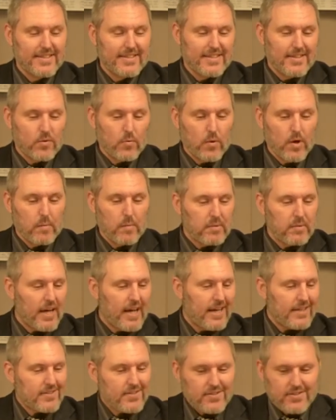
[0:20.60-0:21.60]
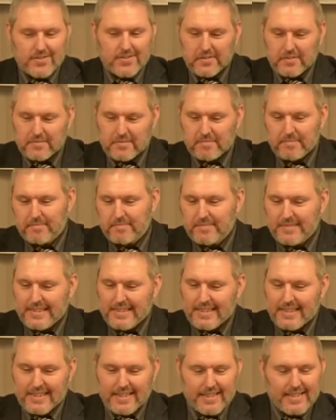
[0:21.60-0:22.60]
We're blessed.
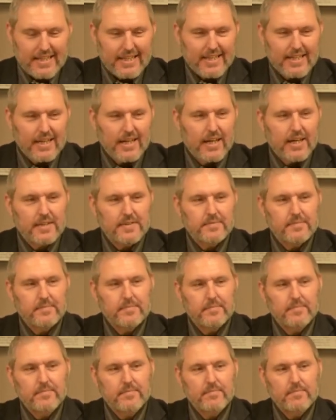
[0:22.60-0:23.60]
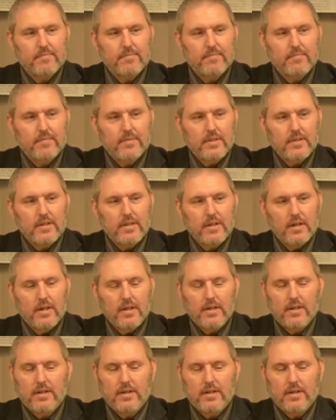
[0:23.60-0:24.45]
Thank God. Oh,